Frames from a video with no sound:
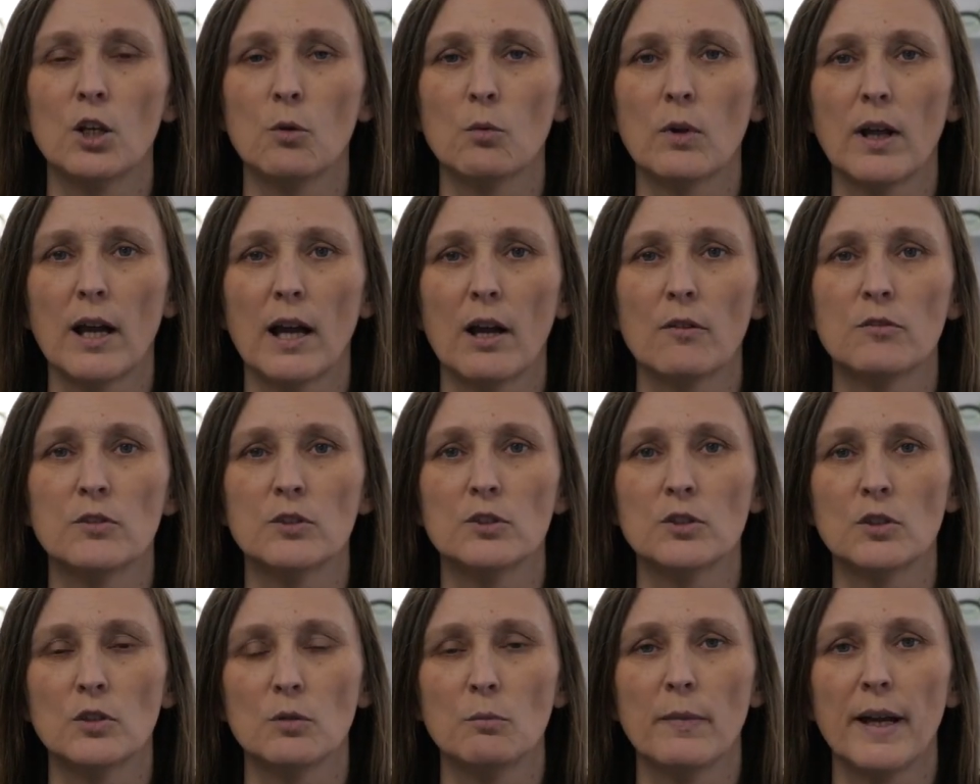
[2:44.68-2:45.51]
you will have to
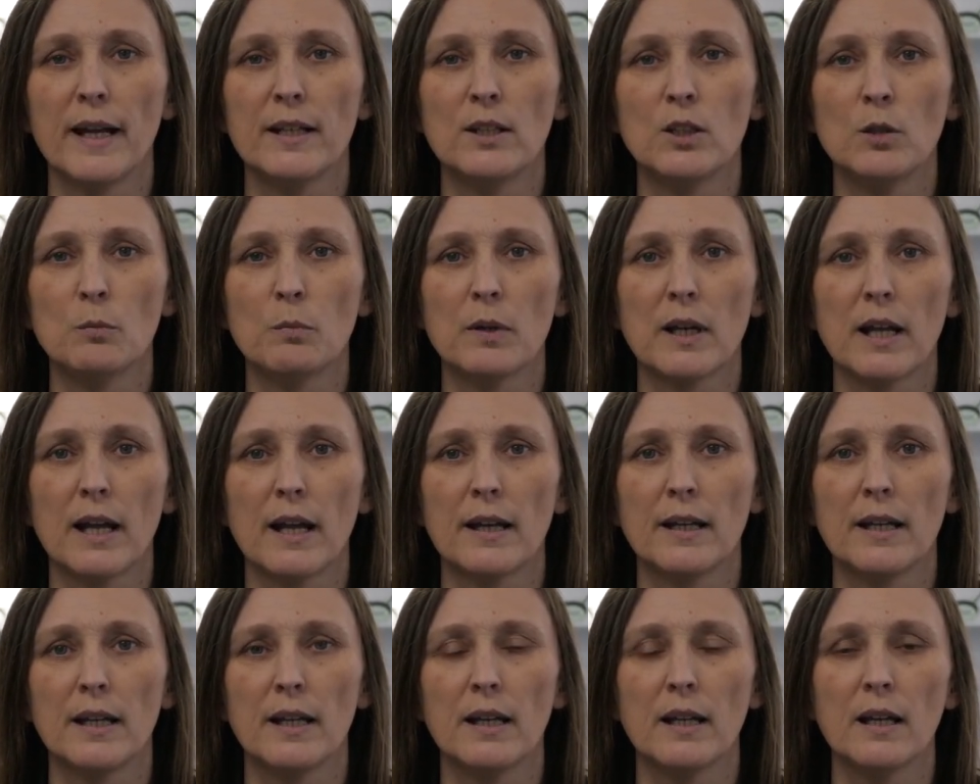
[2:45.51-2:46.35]
do menu
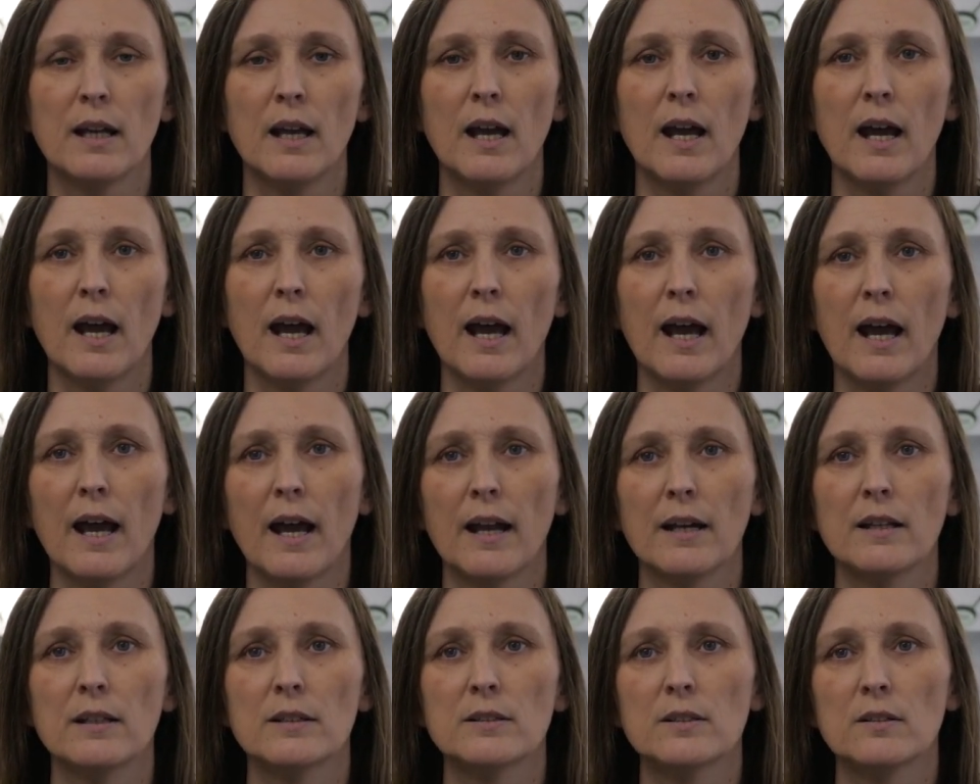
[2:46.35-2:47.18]
planning
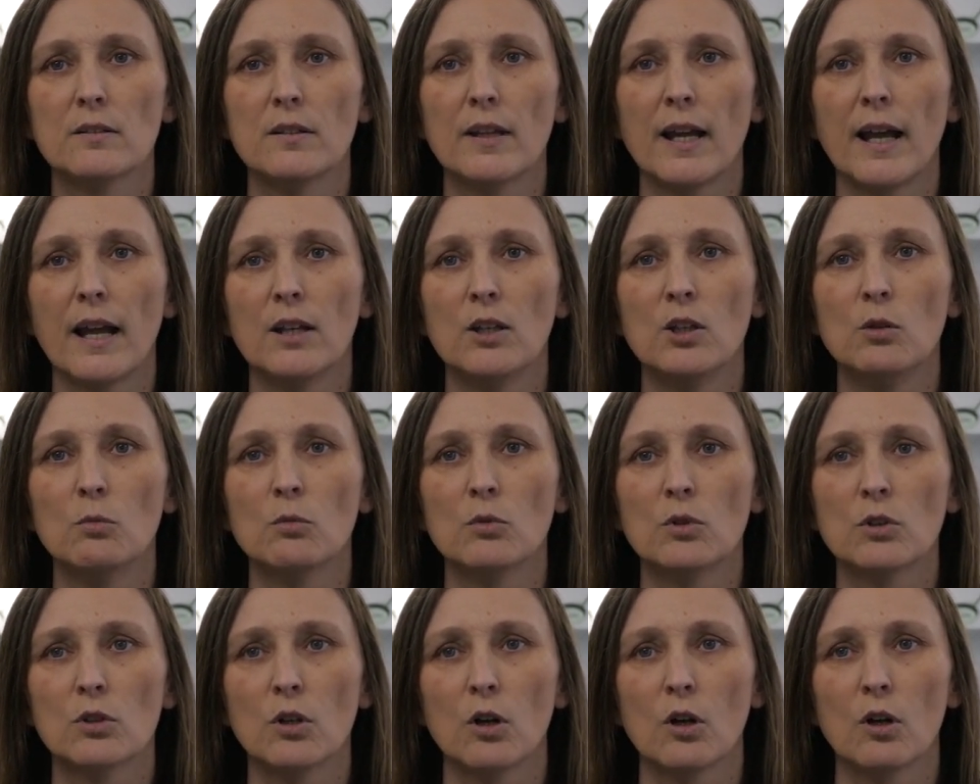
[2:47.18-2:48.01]
and then you
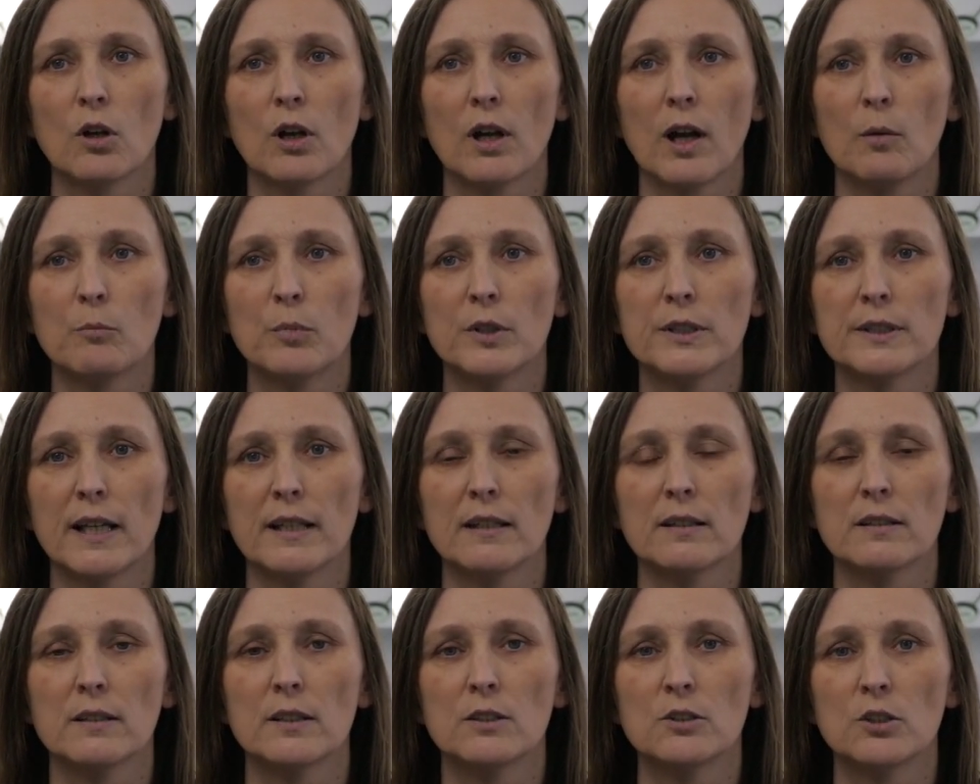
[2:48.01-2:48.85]
will cook and
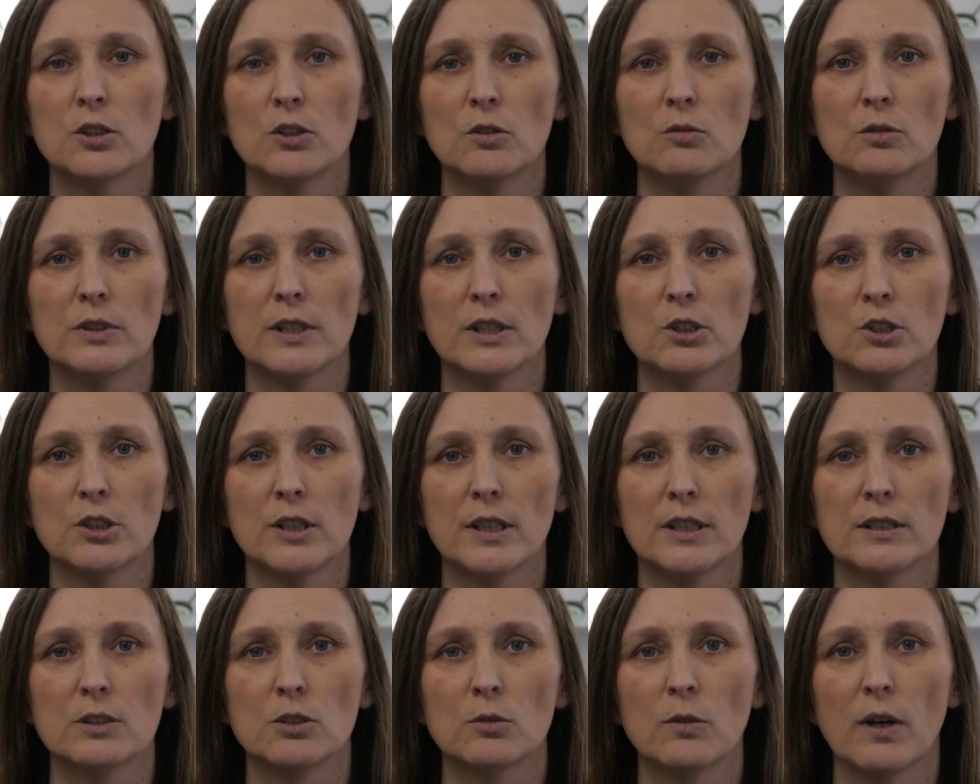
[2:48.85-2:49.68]
present the two
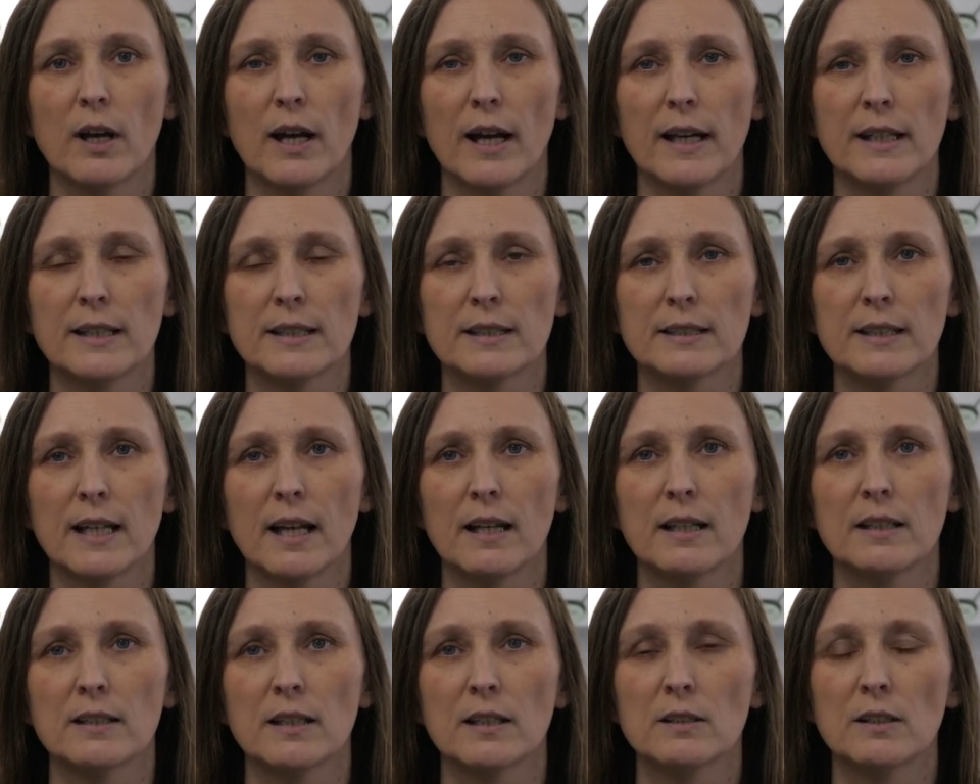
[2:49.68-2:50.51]
dishes to a high
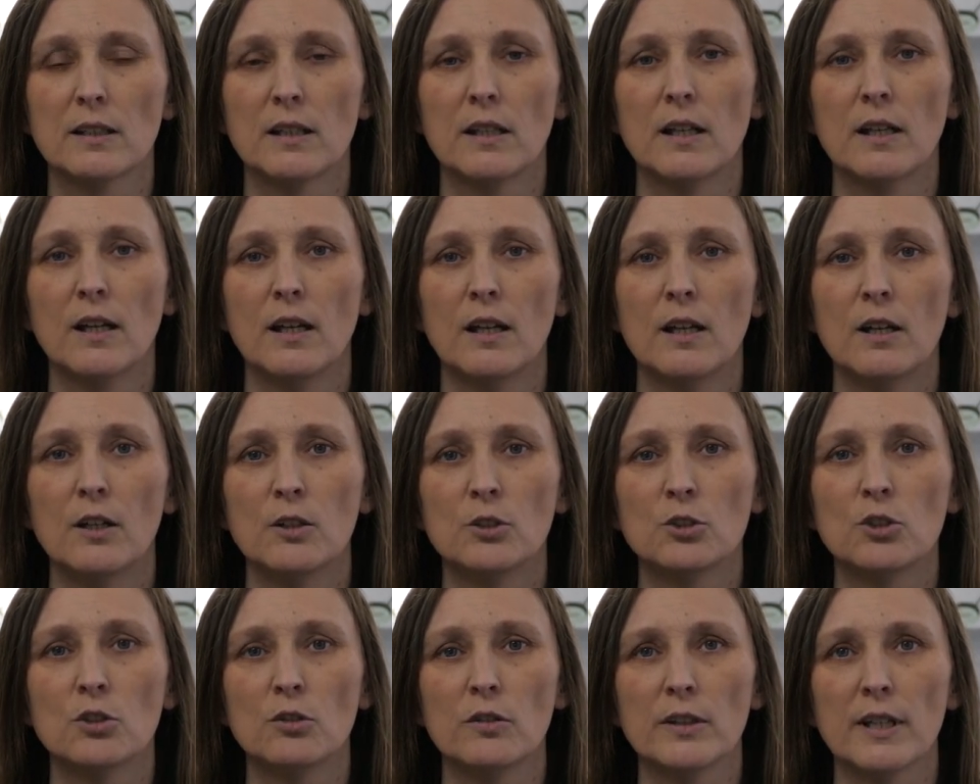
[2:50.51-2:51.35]
standard.
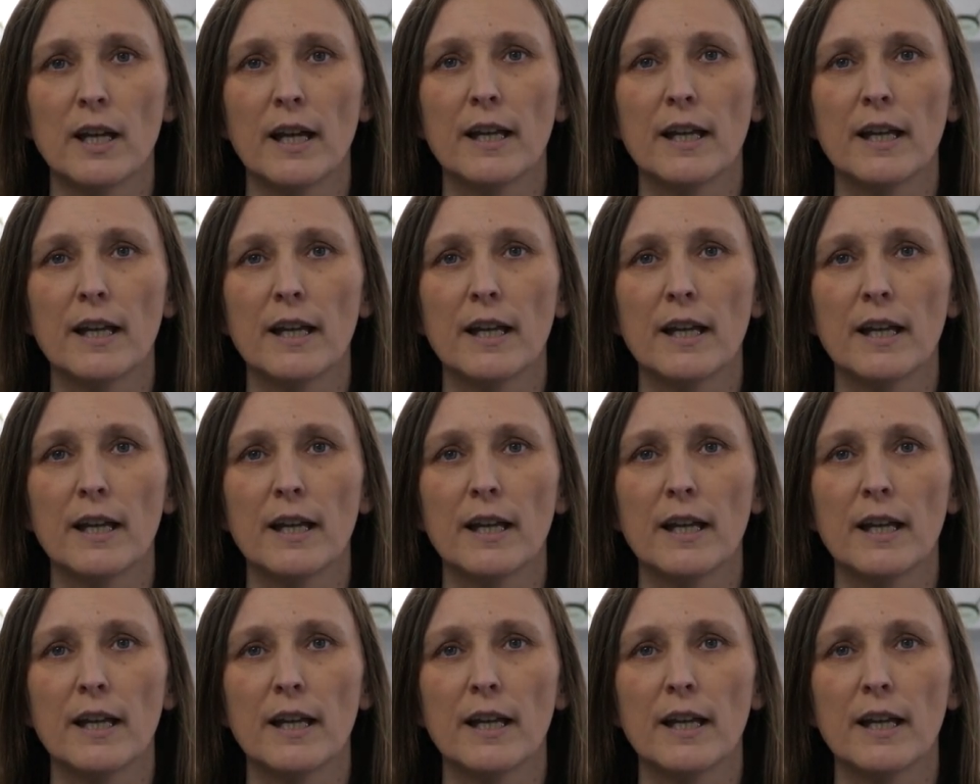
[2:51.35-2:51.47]
During